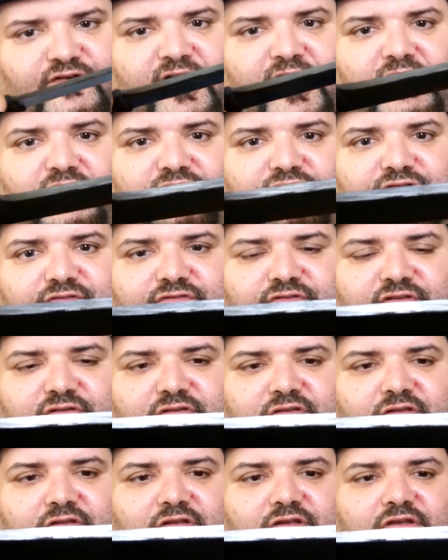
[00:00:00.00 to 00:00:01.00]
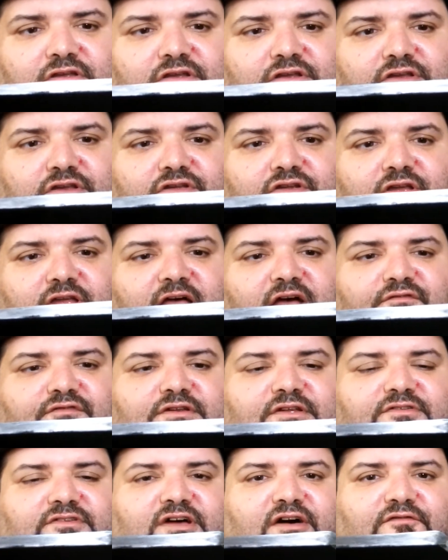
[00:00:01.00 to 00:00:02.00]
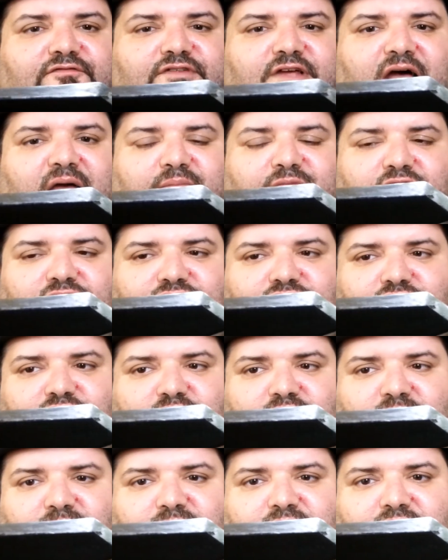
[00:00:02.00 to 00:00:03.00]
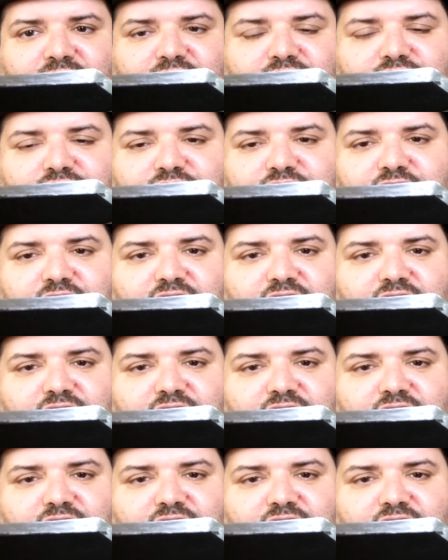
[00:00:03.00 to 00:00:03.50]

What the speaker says: files. You know, you're having a tough time using your 1x30.